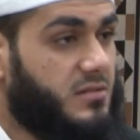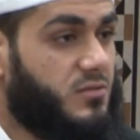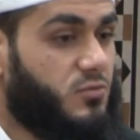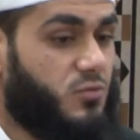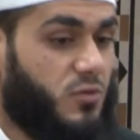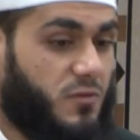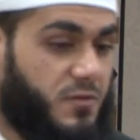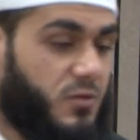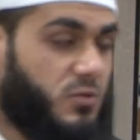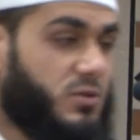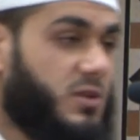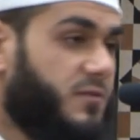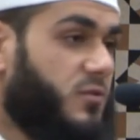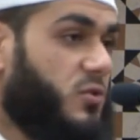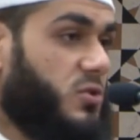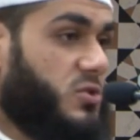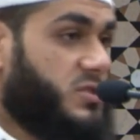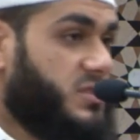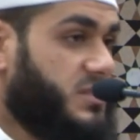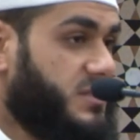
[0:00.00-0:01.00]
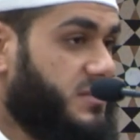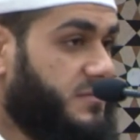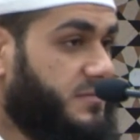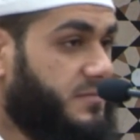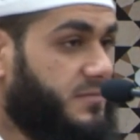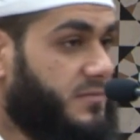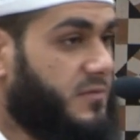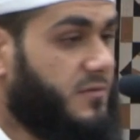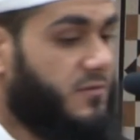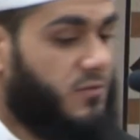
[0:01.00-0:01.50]
revealed a verse
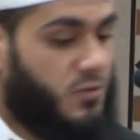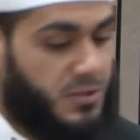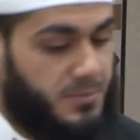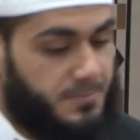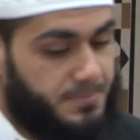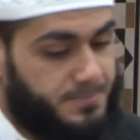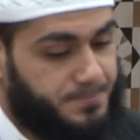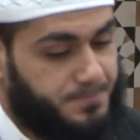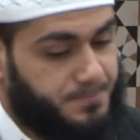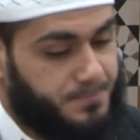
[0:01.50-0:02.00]
for him.